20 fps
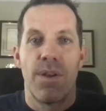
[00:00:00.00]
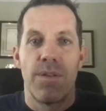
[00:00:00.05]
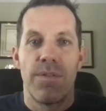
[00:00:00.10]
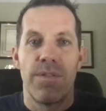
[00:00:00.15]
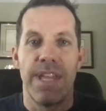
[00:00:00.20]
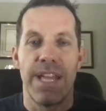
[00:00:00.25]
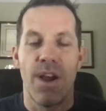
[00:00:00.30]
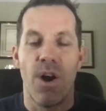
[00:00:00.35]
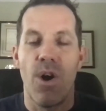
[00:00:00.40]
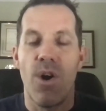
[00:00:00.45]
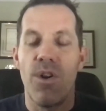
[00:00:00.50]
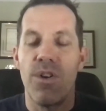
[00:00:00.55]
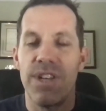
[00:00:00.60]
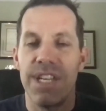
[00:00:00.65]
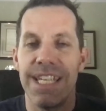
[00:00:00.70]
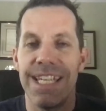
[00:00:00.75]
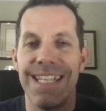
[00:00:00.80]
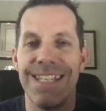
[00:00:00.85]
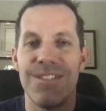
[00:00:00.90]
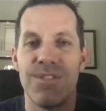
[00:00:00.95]
they all
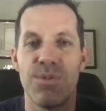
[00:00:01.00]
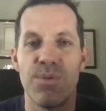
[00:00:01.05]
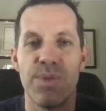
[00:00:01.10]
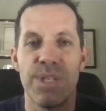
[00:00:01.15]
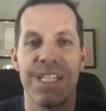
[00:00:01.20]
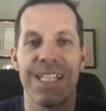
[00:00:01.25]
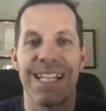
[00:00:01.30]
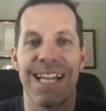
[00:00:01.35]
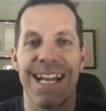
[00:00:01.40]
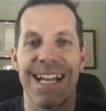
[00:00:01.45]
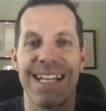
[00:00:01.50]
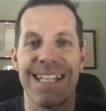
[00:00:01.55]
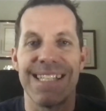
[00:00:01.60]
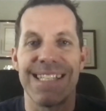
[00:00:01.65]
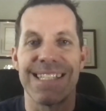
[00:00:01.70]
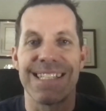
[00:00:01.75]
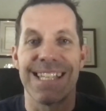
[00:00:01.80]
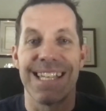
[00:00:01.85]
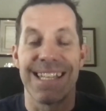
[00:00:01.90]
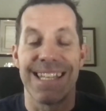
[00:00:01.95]
need to
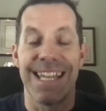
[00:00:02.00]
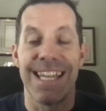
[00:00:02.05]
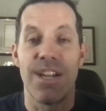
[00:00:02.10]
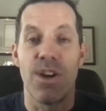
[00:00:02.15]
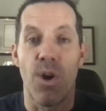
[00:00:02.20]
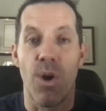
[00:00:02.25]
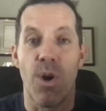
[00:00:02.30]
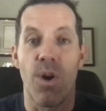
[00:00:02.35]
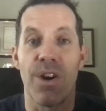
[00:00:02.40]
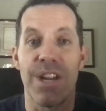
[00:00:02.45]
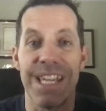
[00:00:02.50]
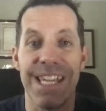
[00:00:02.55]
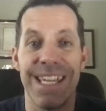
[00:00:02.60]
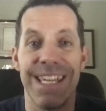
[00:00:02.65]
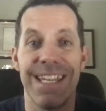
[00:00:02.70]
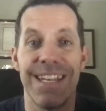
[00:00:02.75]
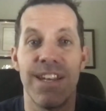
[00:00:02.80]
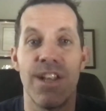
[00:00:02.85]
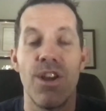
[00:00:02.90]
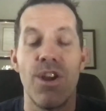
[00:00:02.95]
realize that they are
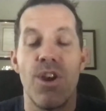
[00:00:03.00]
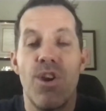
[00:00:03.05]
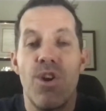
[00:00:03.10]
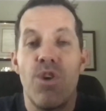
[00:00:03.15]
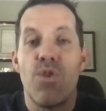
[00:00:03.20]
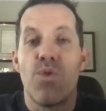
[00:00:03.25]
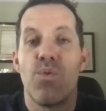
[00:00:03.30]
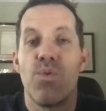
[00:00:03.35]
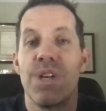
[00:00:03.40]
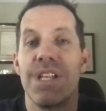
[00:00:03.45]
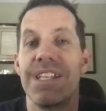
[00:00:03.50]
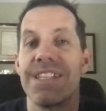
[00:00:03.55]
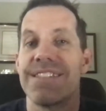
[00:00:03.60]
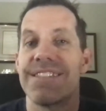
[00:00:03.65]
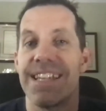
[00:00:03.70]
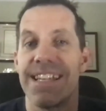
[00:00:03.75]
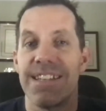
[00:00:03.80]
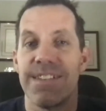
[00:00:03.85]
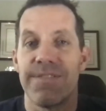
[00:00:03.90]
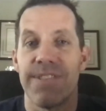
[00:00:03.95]
in real
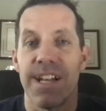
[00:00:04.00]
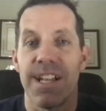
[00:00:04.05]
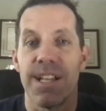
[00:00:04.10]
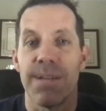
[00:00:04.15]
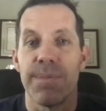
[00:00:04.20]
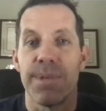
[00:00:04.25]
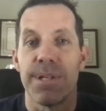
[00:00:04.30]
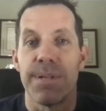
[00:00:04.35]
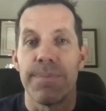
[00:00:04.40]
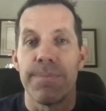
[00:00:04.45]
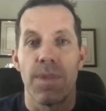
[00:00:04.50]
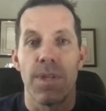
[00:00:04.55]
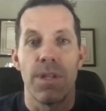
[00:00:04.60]
estate development.